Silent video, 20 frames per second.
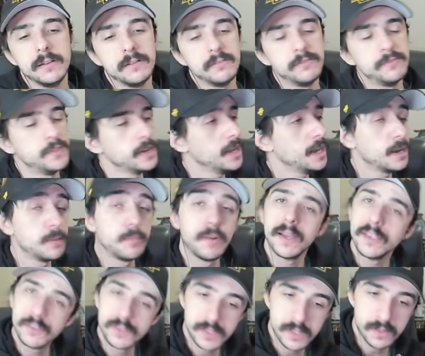forget
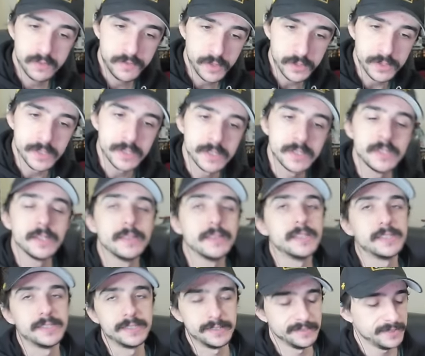about using a filter.
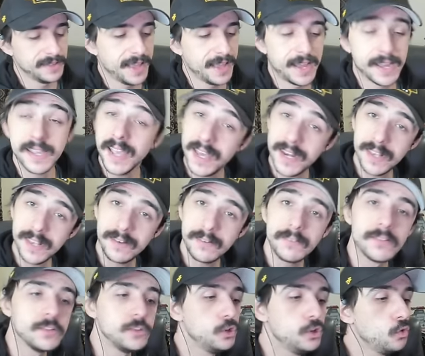Listen. I get it.
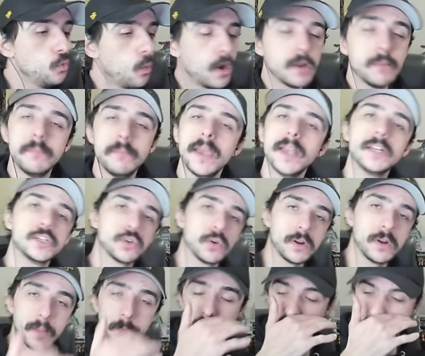You want to make
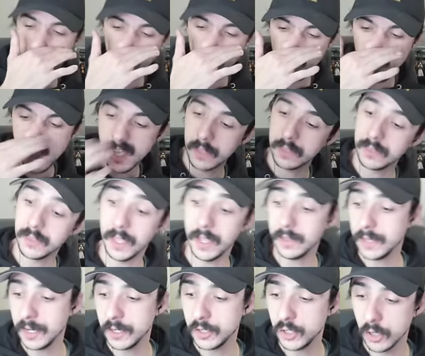sure that people
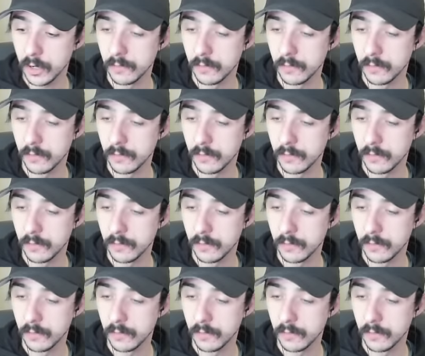think that you're